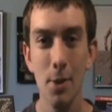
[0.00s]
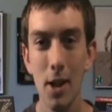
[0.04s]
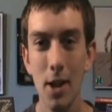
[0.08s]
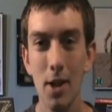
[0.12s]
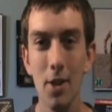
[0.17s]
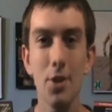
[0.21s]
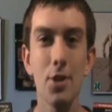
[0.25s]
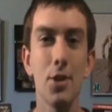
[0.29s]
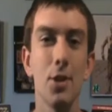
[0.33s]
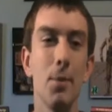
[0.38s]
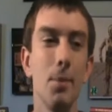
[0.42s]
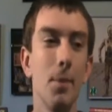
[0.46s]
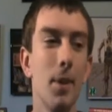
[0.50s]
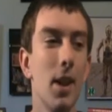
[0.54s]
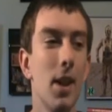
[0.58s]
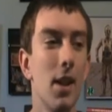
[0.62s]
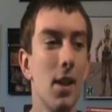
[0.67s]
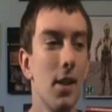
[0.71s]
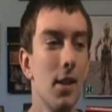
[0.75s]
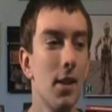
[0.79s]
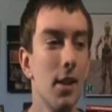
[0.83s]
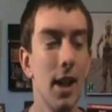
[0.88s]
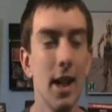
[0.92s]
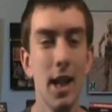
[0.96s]
to be awesome.
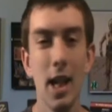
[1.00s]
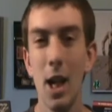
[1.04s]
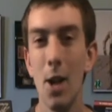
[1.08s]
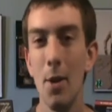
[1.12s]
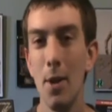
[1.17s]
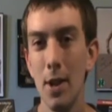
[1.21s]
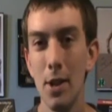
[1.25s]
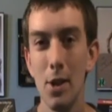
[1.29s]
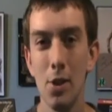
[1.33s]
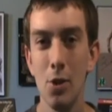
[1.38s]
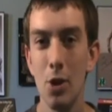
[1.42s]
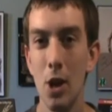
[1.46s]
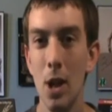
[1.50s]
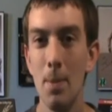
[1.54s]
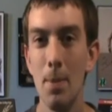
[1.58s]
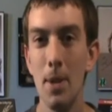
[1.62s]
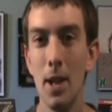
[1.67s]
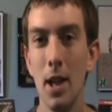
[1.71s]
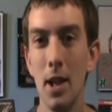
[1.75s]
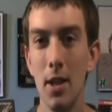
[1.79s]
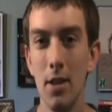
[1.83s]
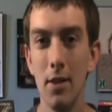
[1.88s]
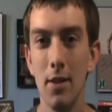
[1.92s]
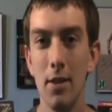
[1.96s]
And now he had to drop
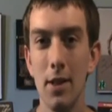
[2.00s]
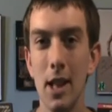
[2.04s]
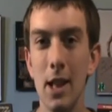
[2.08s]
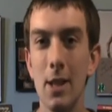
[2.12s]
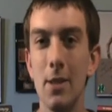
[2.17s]
out.